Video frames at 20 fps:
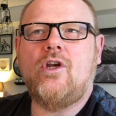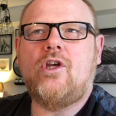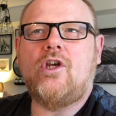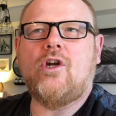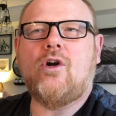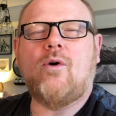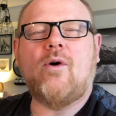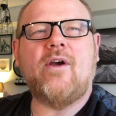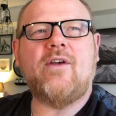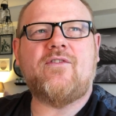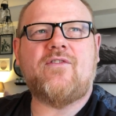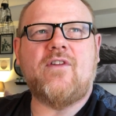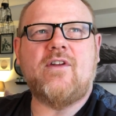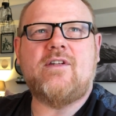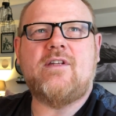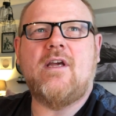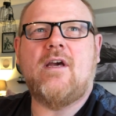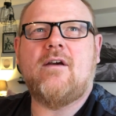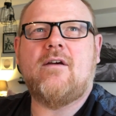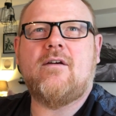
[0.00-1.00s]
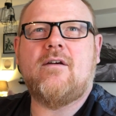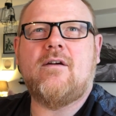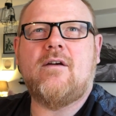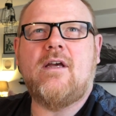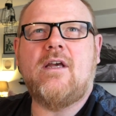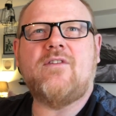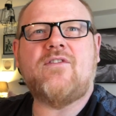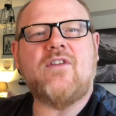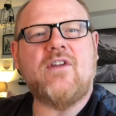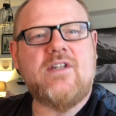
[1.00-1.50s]
you know, is
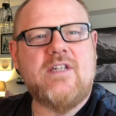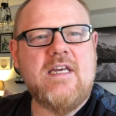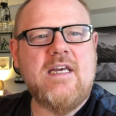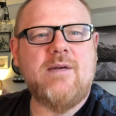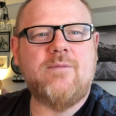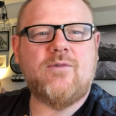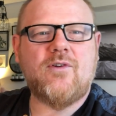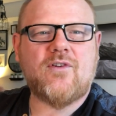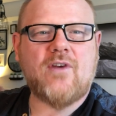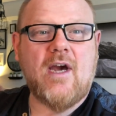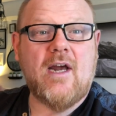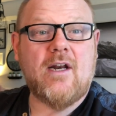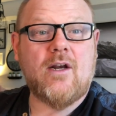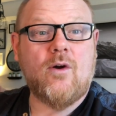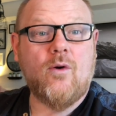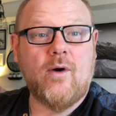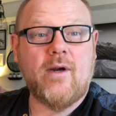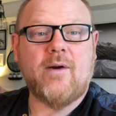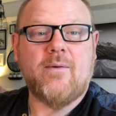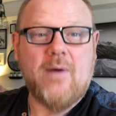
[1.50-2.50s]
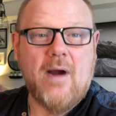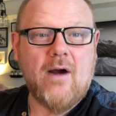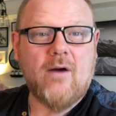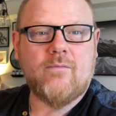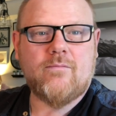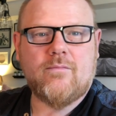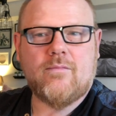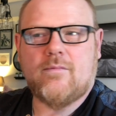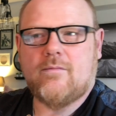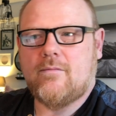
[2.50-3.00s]
the team just kind of going
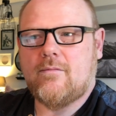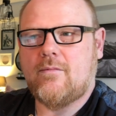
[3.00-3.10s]
around